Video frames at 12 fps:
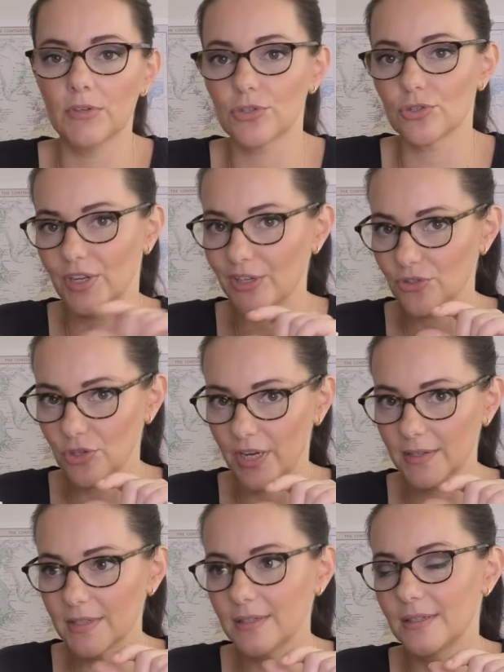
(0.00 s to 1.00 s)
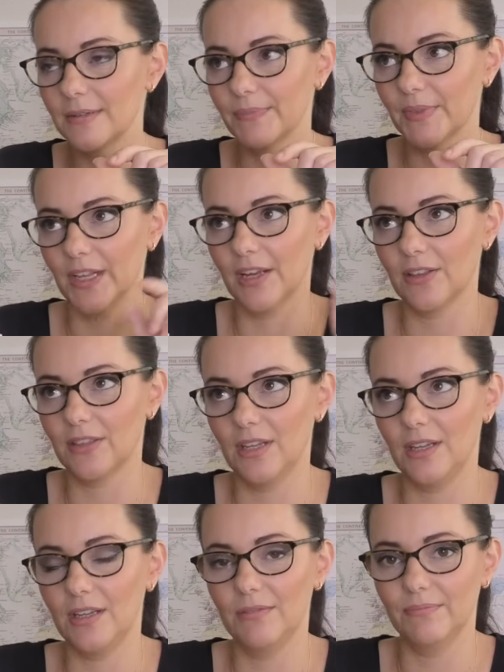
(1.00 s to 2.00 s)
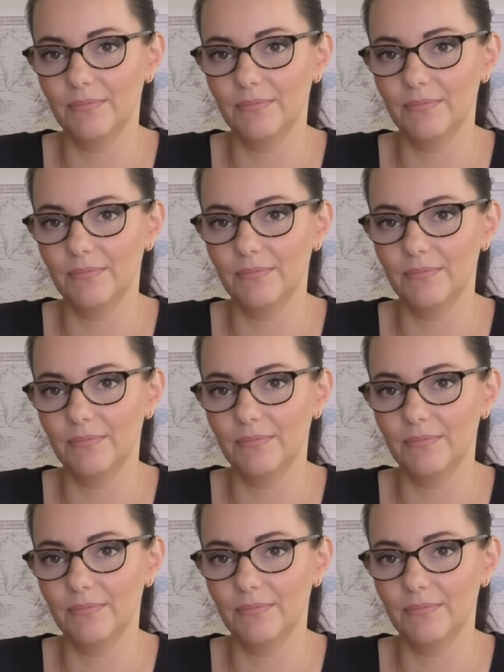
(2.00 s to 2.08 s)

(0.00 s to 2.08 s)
street address, like the